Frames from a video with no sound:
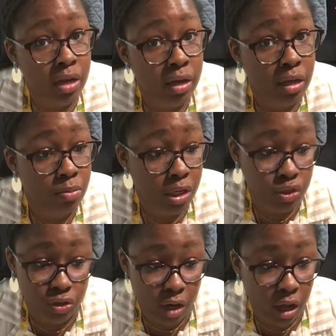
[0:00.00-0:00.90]
and
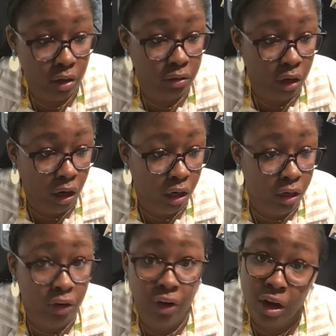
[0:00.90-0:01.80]
measure out
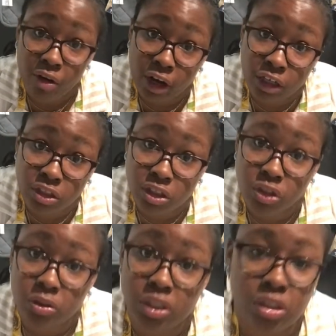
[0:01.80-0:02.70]
our graham cracker
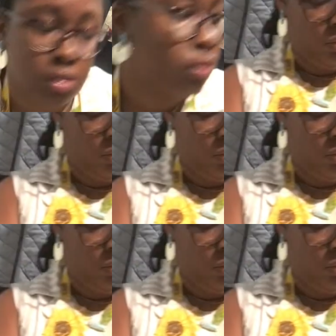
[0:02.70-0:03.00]
situation.